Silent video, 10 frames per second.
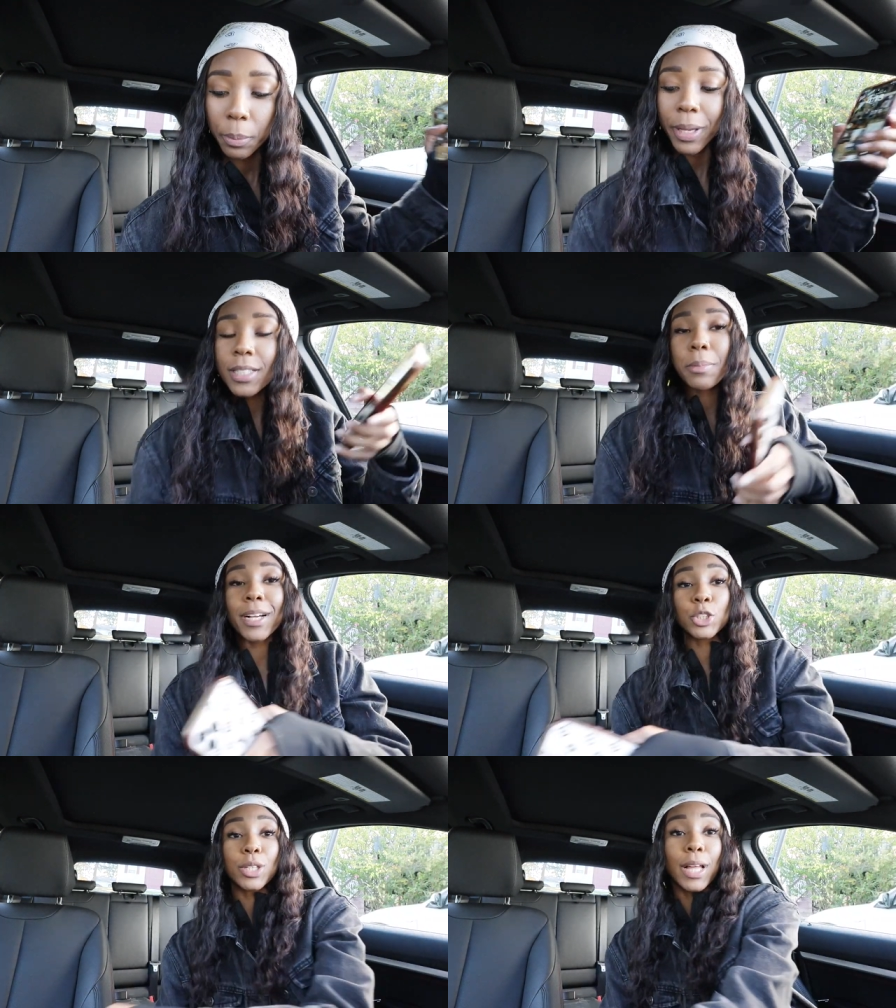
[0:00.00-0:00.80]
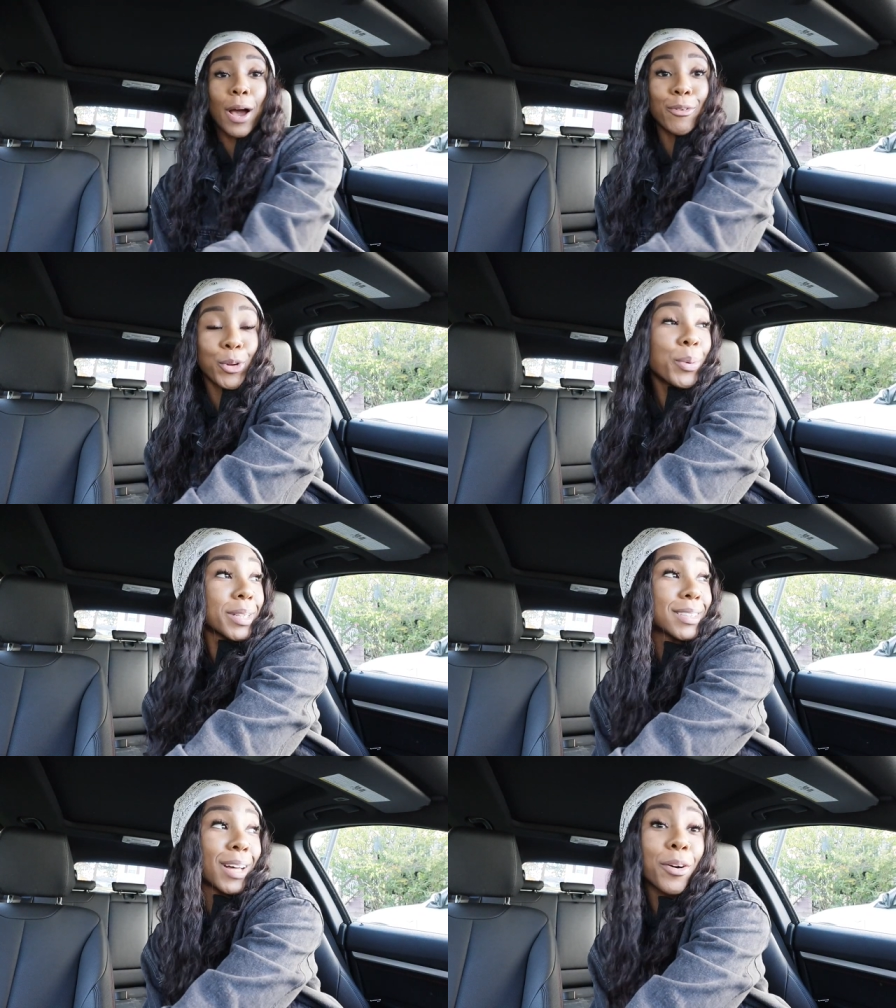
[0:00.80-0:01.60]
because I'm actually out
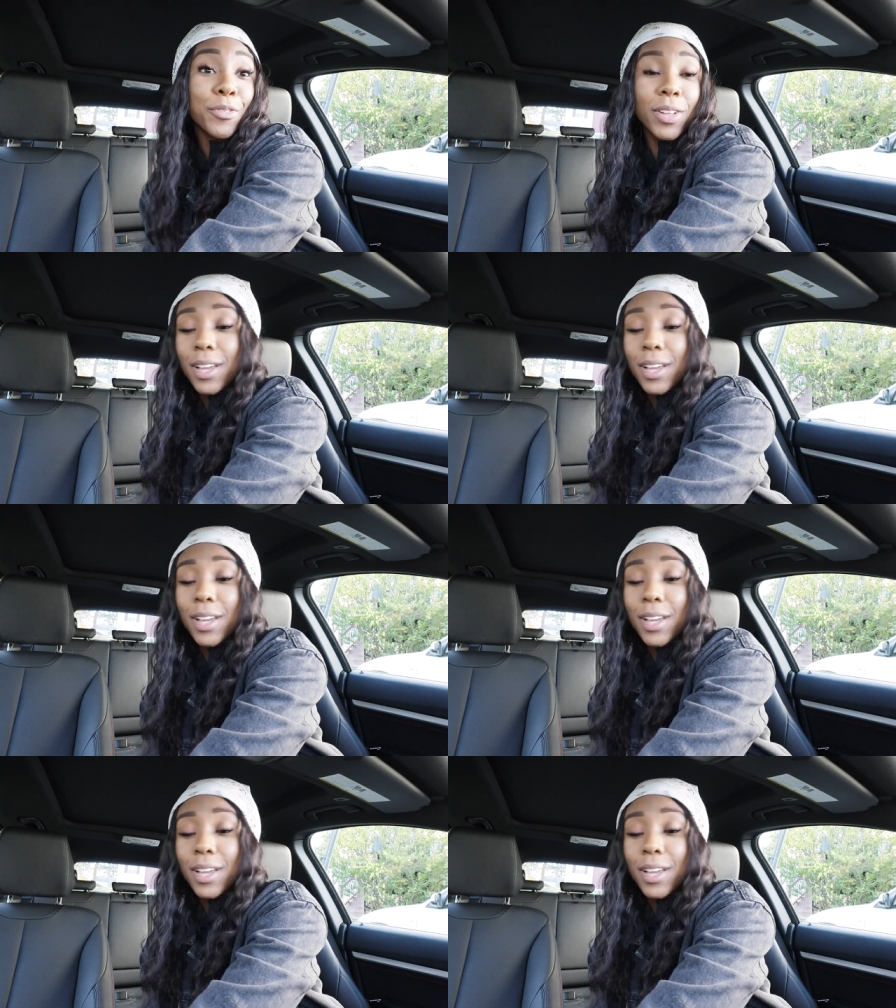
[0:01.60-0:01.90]
doing stuff.